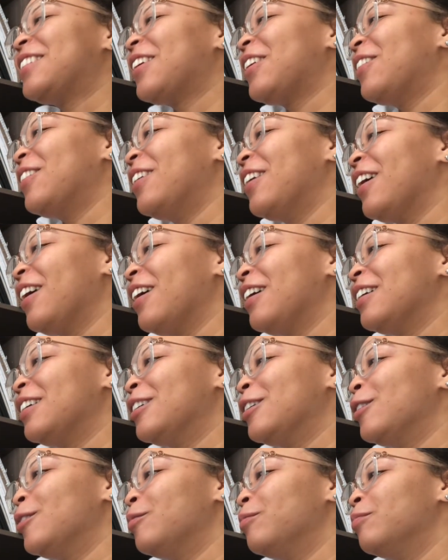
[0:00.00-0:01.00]
yeah,
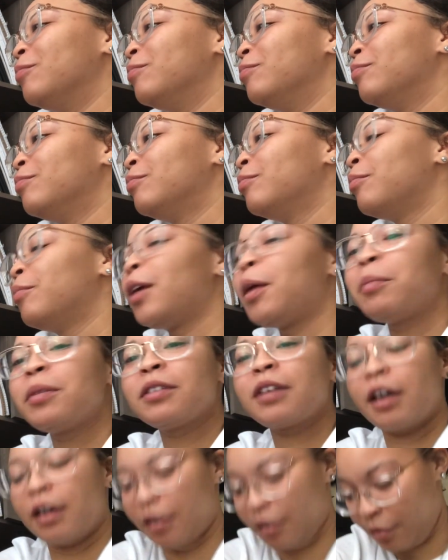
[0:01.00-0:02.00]
but I'm
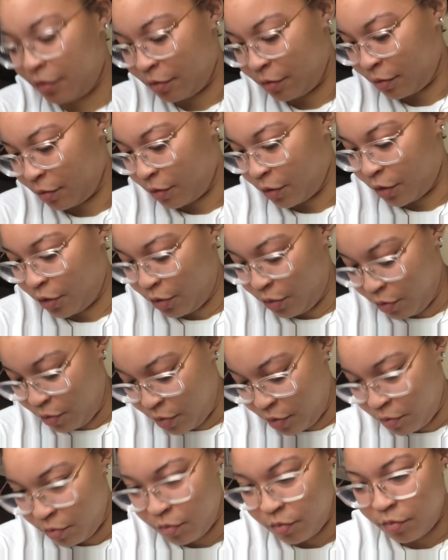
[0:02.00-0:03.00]
excited to
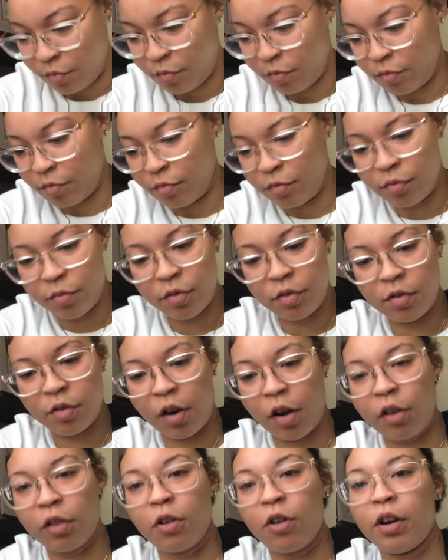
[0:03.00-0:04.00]

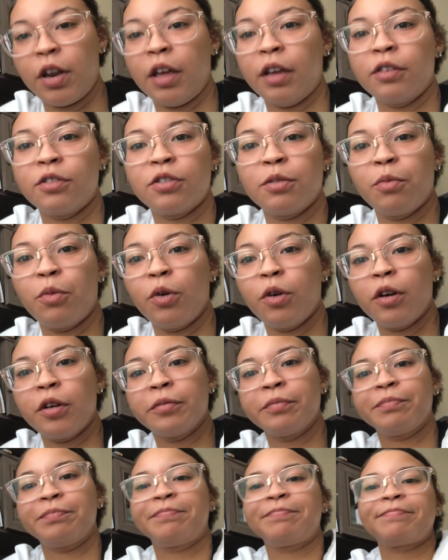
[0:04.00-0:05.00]
start learning some more.
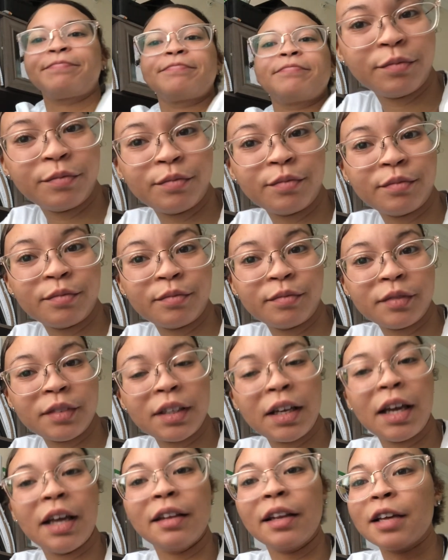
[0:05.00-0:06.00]

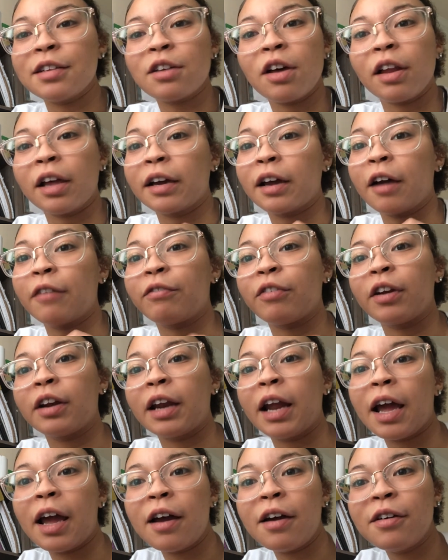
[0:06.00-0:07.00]
And that's all I got for
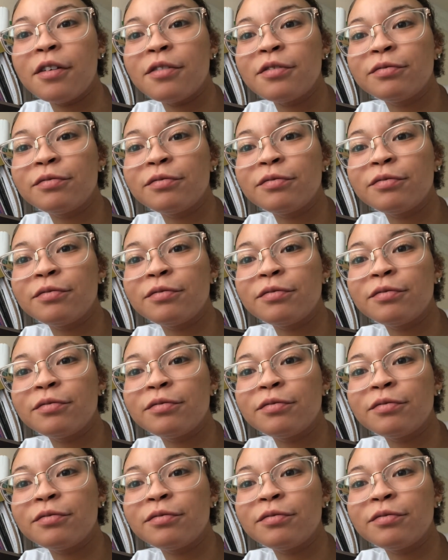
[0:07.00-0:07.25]
now.